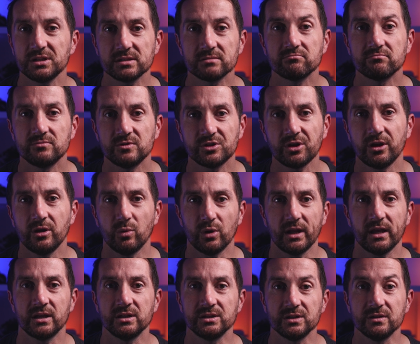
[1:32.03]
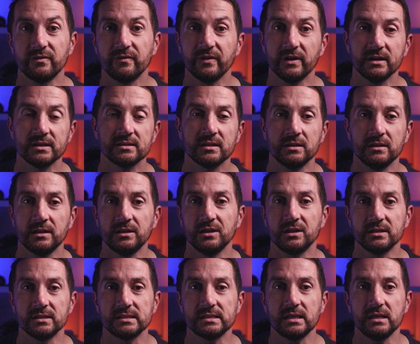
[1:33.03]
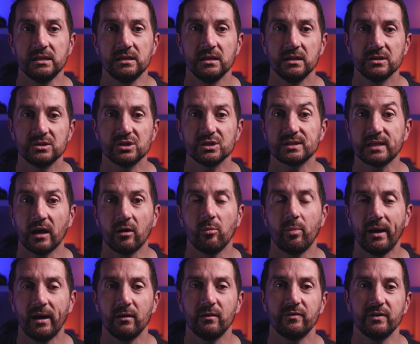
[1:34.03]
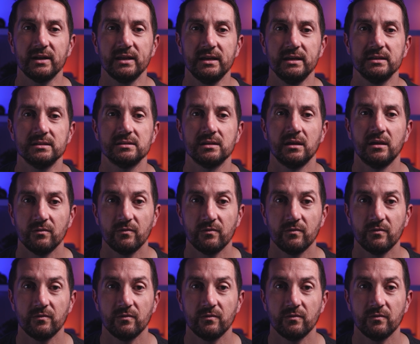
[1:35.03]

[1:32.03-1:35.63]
just show you what it can do first and then you can see just how powerful it is.